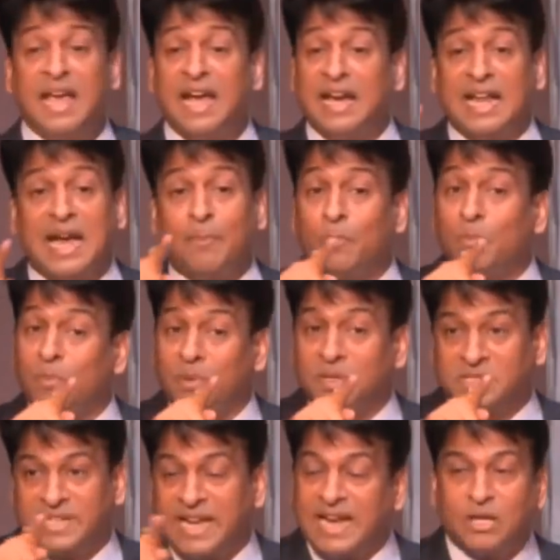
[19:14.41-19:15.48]
And I've
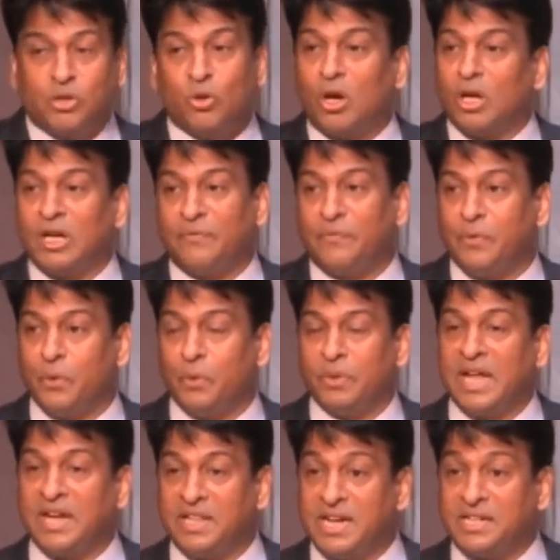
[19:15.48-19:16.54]
said to all of you
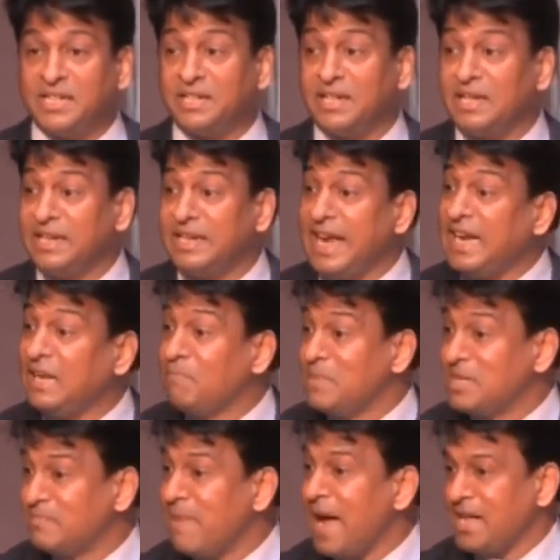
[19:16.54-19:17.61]
that there's certain date
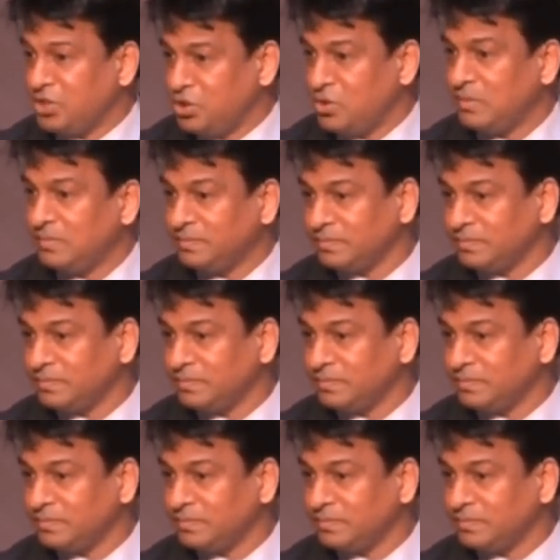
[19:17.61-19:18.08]
mismatch.